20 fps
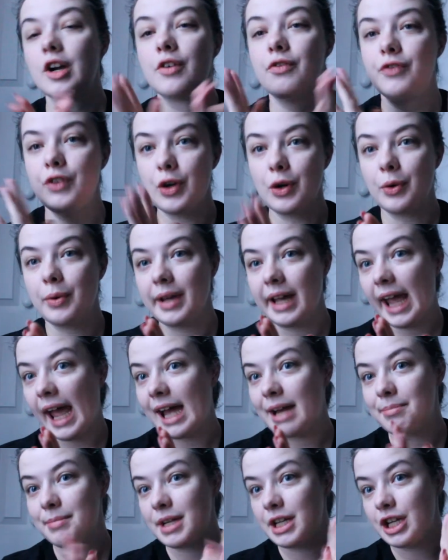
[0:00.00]
Few quick
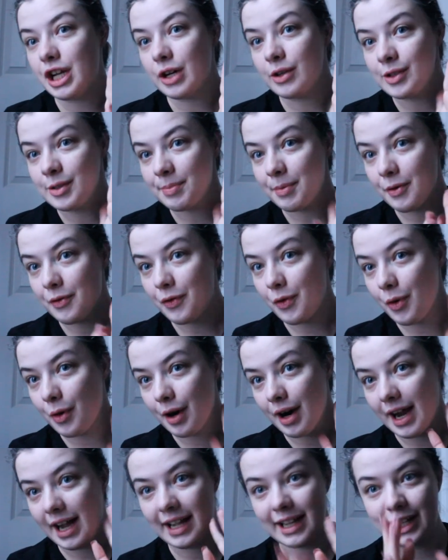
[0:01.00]
admin notes
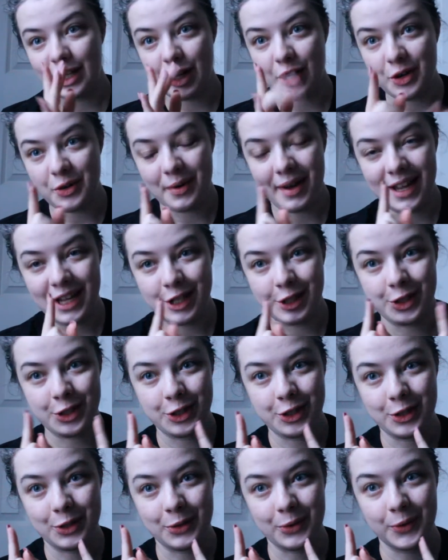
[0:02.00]
before I go
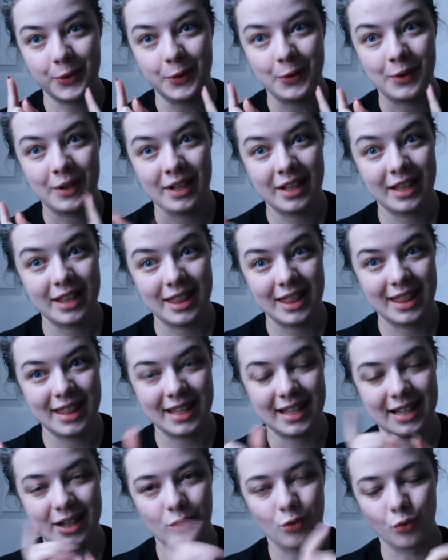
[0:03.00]
into
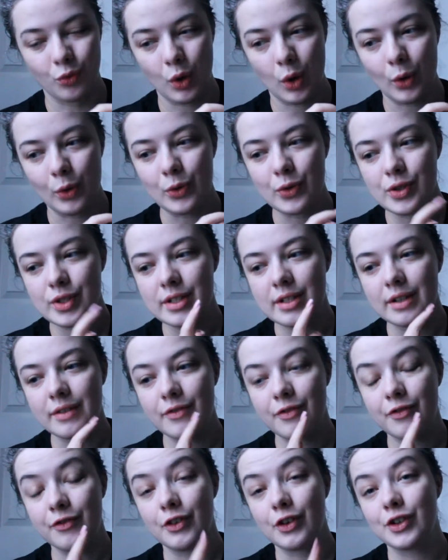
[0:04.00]
the roles.
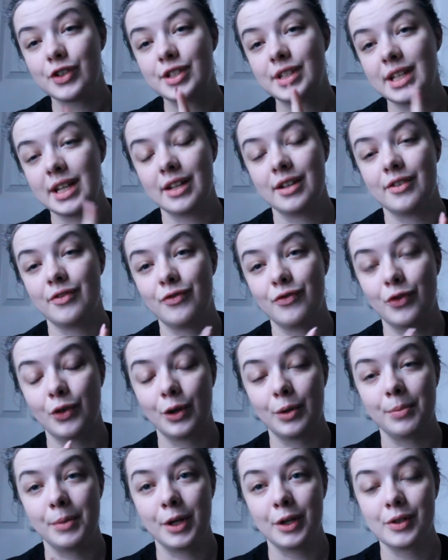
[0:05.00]
First and
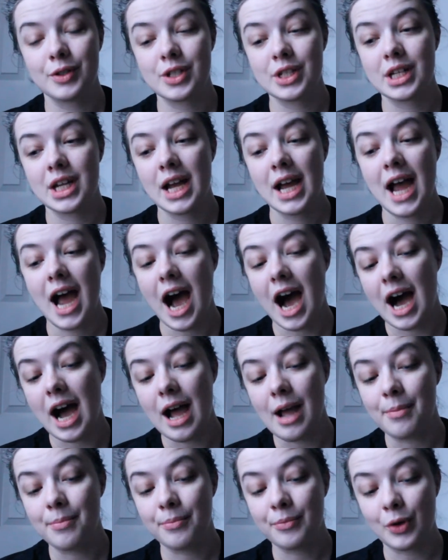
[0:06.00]
foremost,
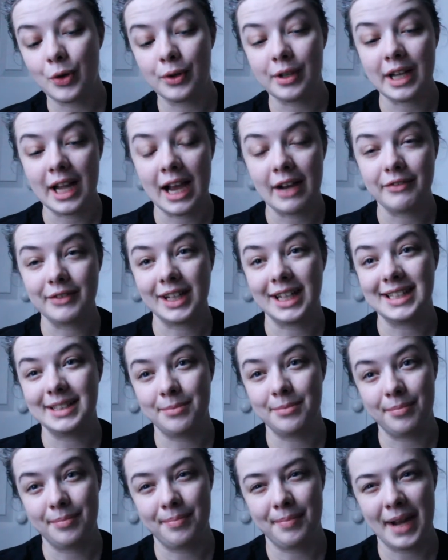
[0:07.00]
I'm going to have to cut
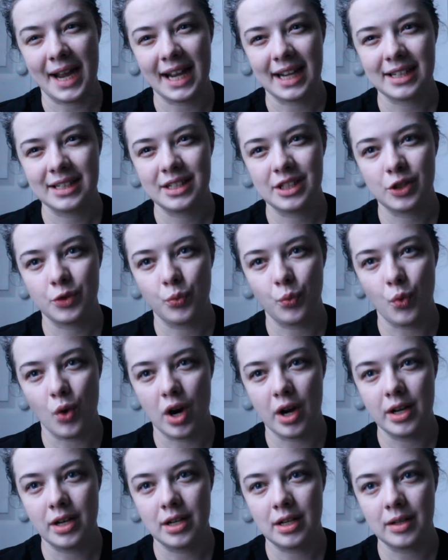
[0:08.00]
back to
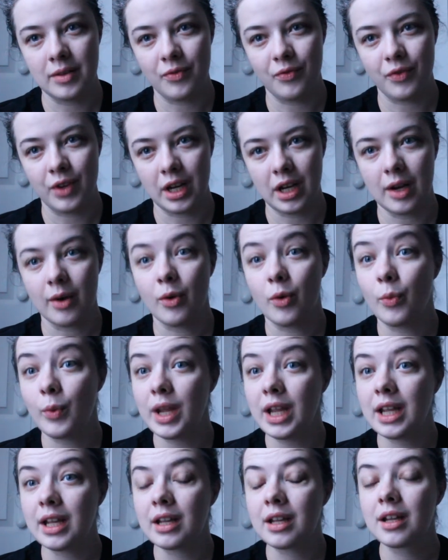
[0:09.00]
one video a
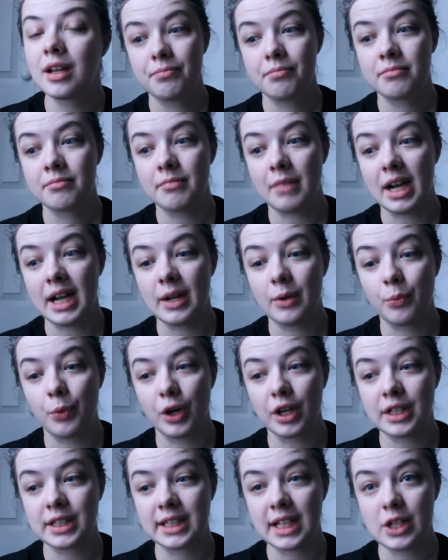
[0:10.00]
week. My
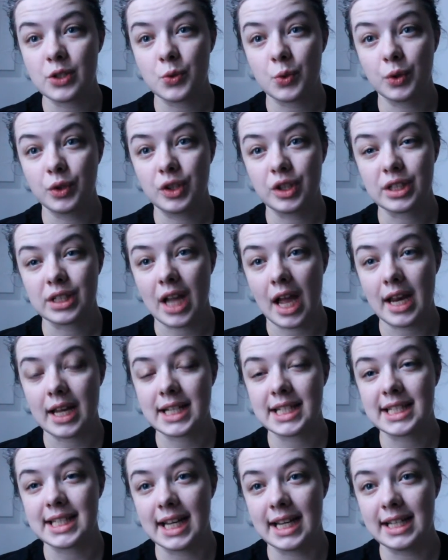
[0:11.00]
work schedule just got
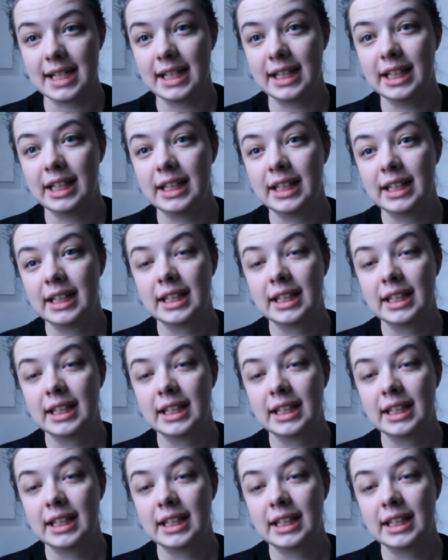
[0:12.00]
extended.